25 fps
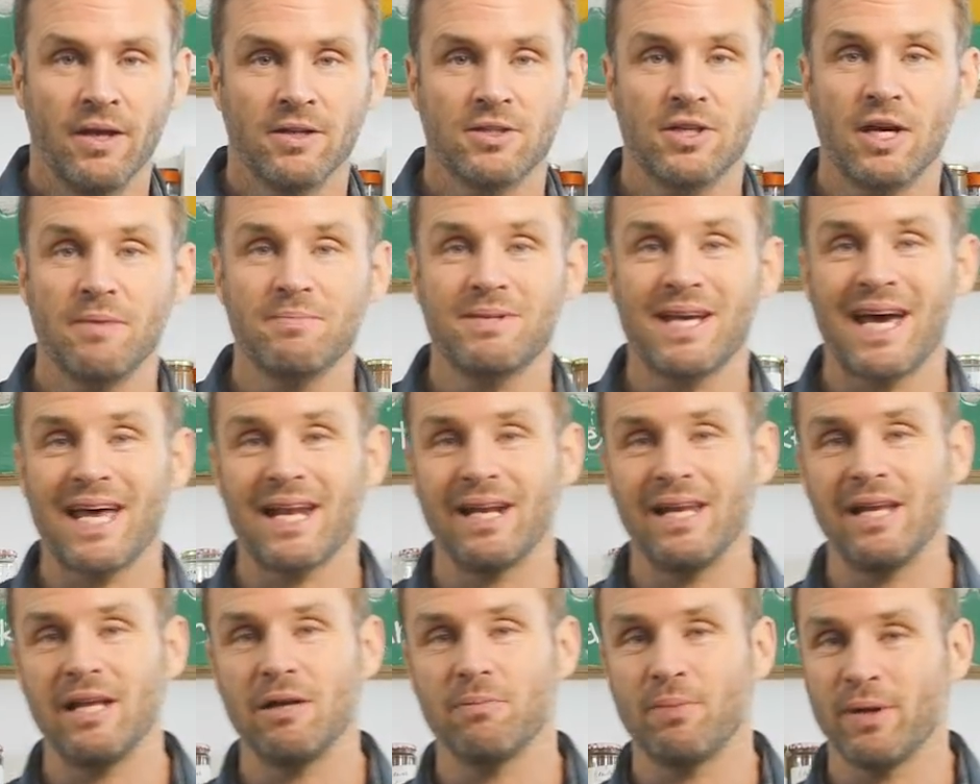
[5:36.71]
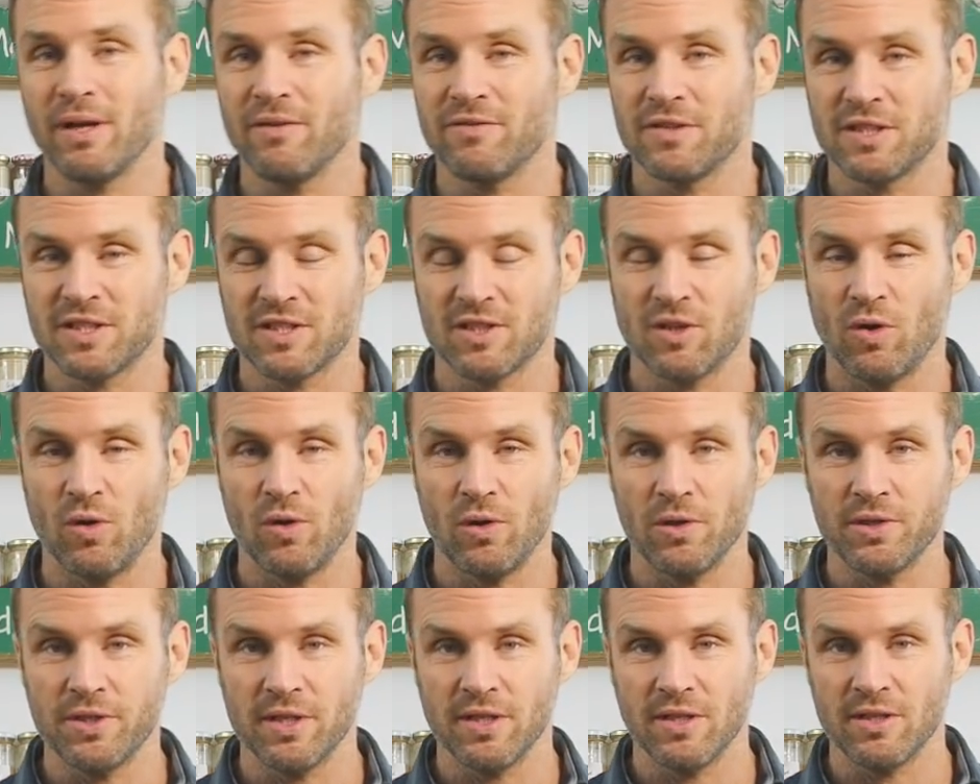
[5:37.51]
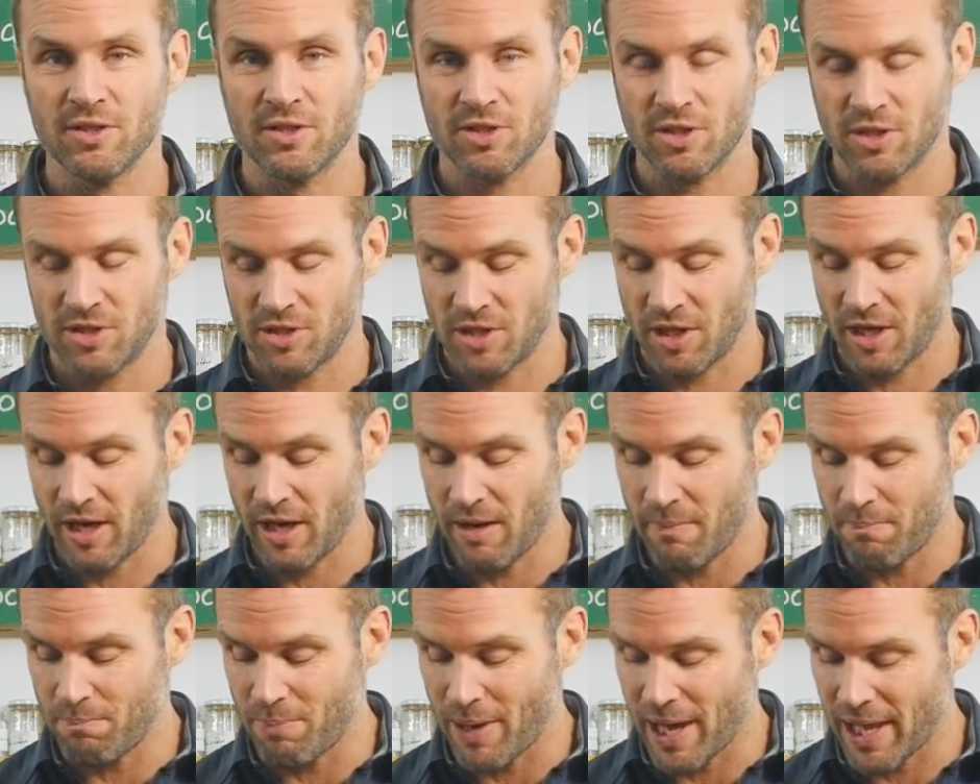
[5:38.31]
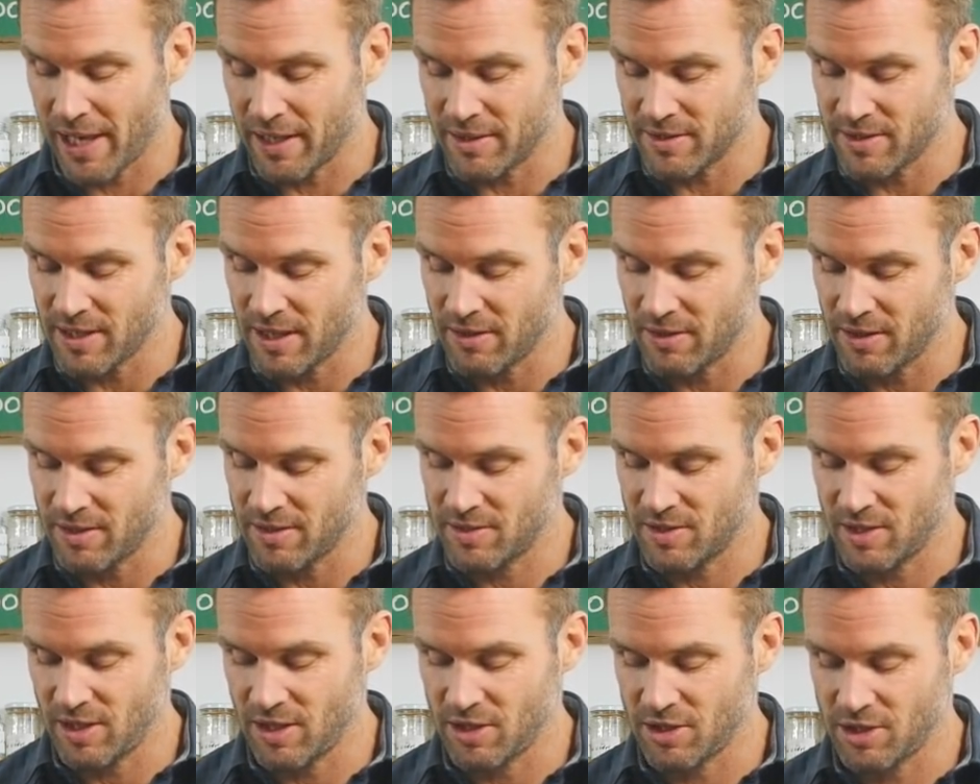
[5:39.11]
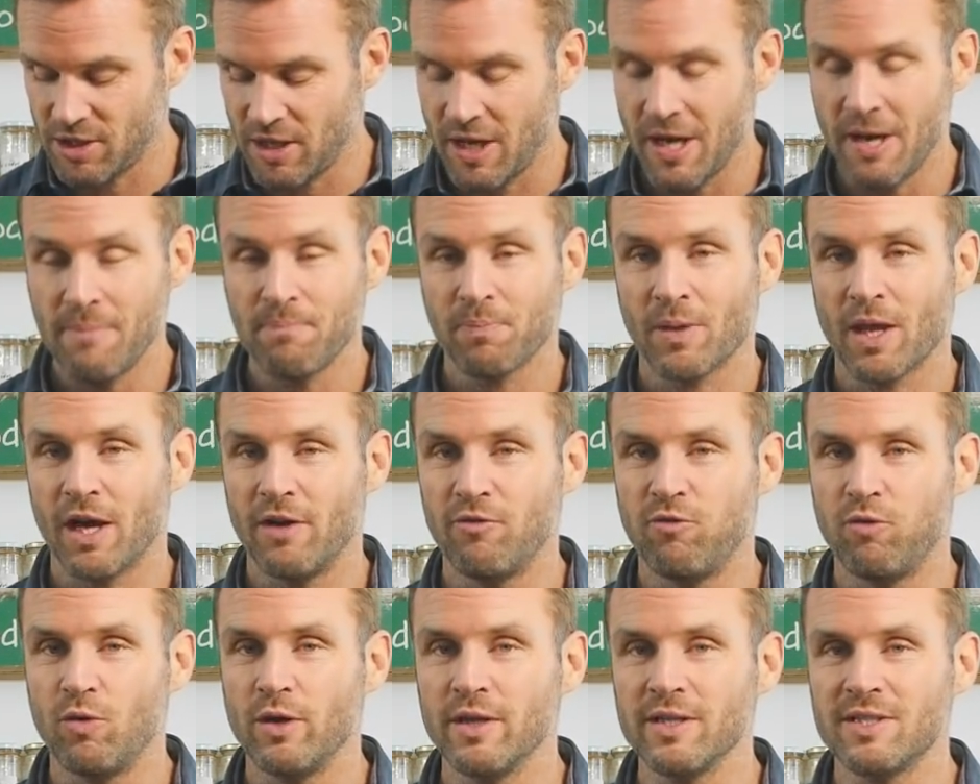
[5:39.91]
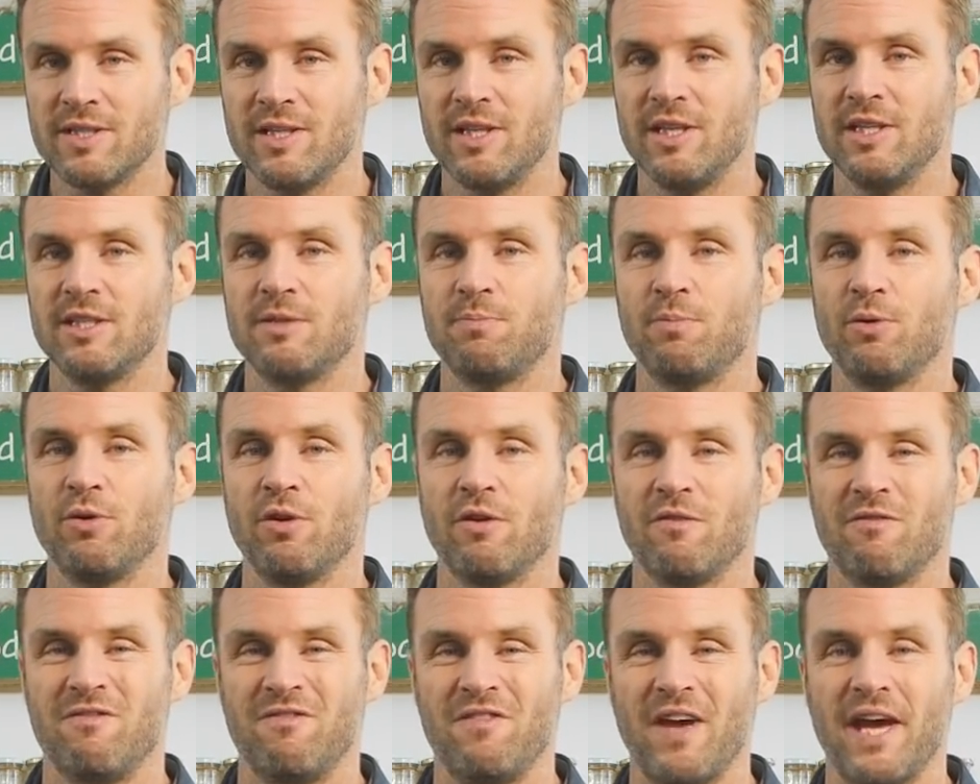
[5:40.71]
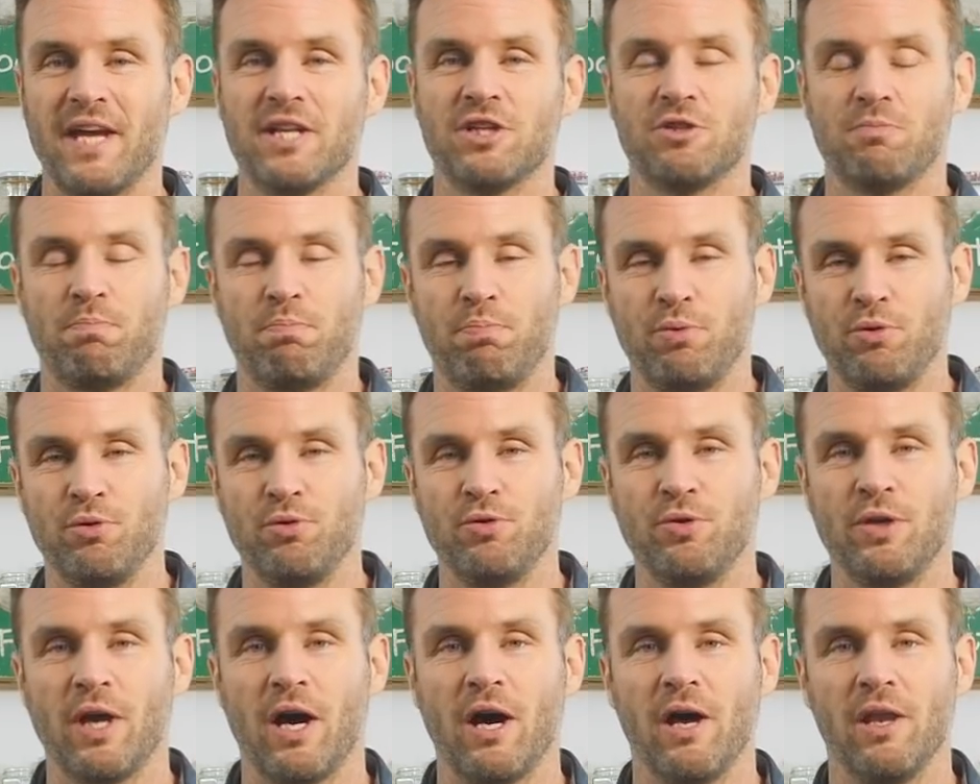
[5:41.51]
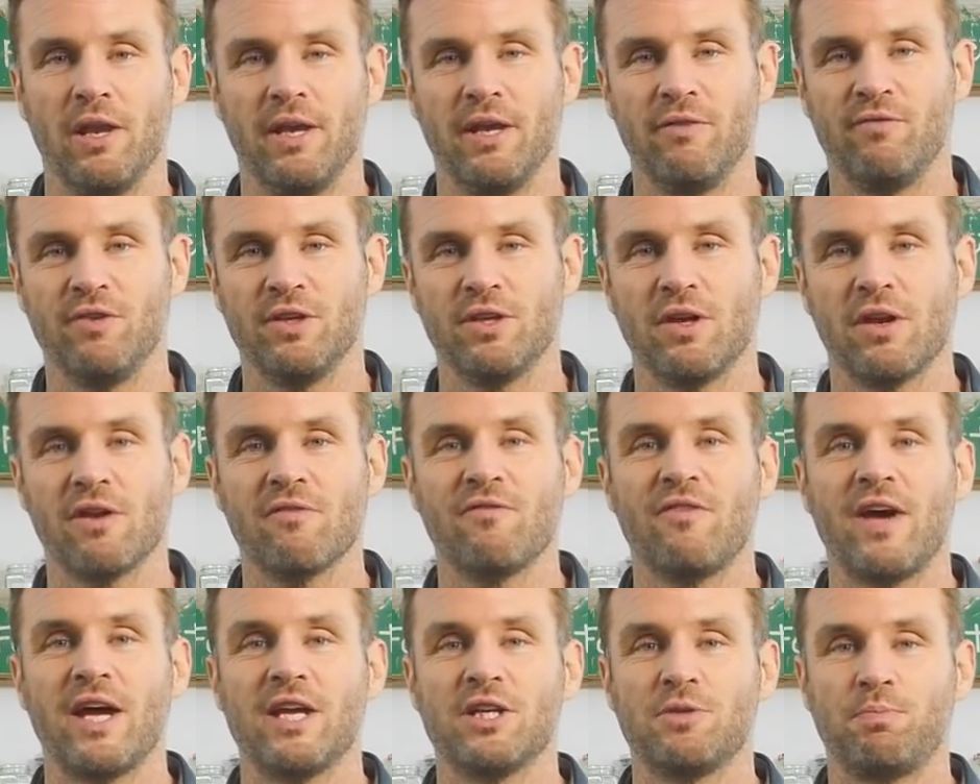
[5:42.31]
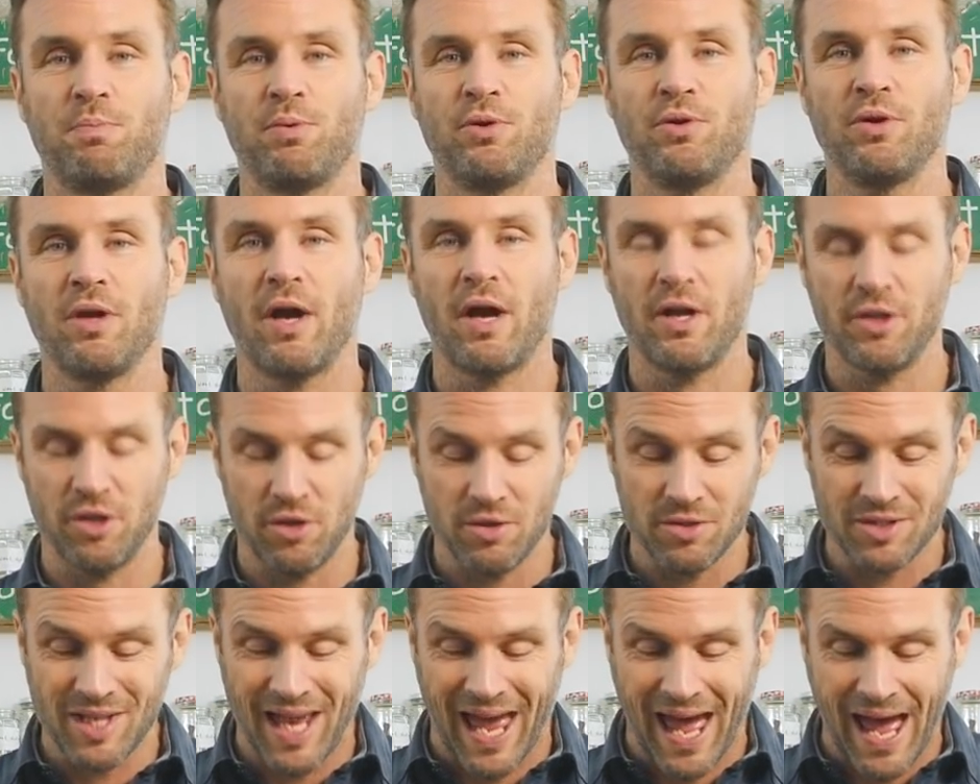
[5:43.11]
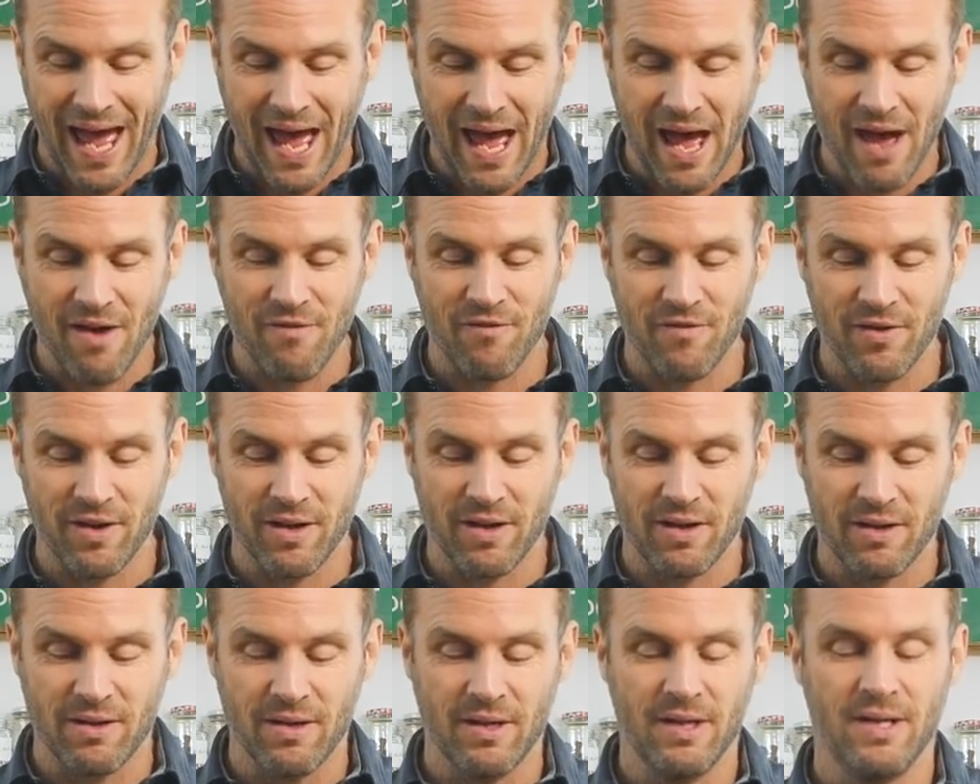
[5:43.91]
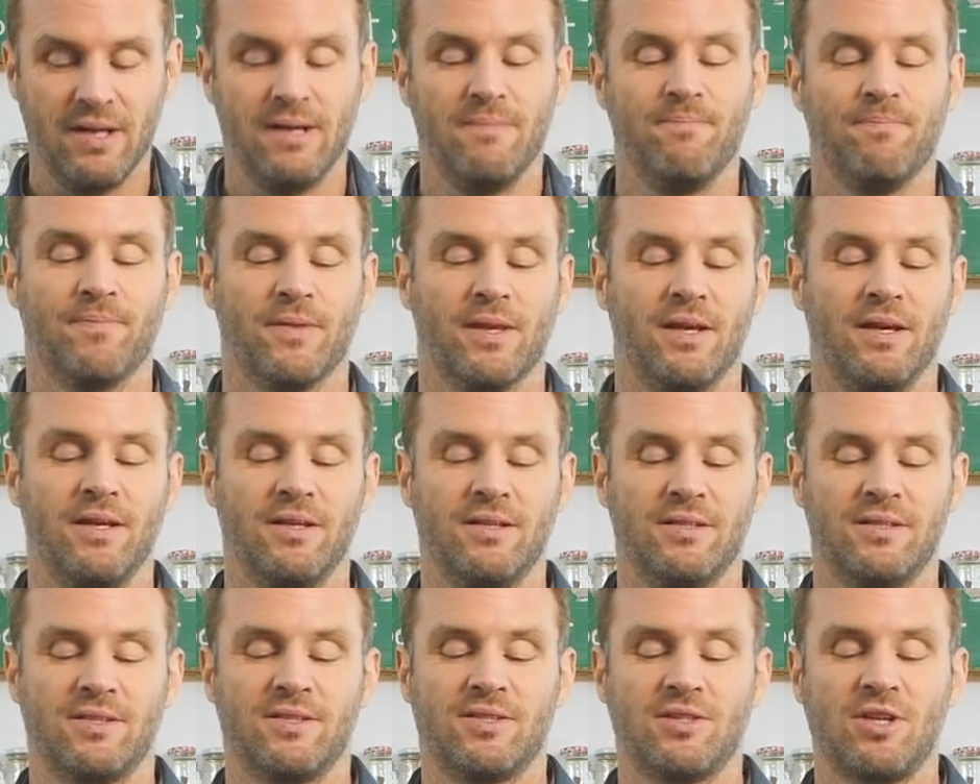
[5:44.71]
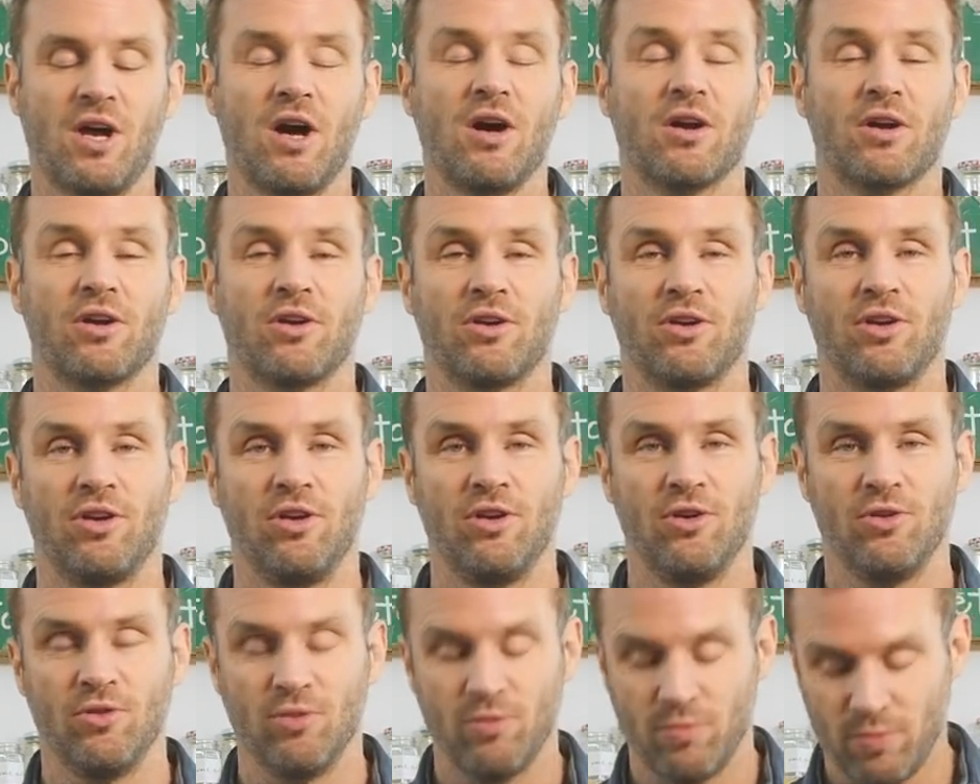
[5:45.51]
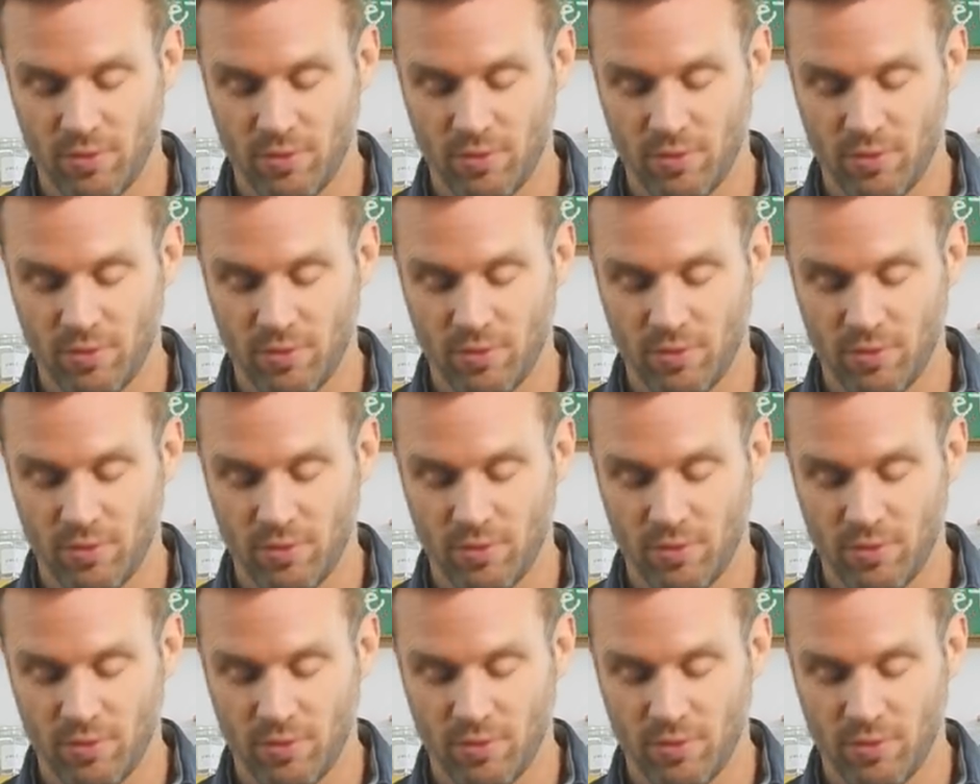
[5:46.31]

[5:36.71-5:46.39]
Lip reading: Time to add a little bit of saltiness just to kind of balance out this dish. I've 1 teaspoon of veg bouillon. If you don't have veg bouillon, use half a stock cube.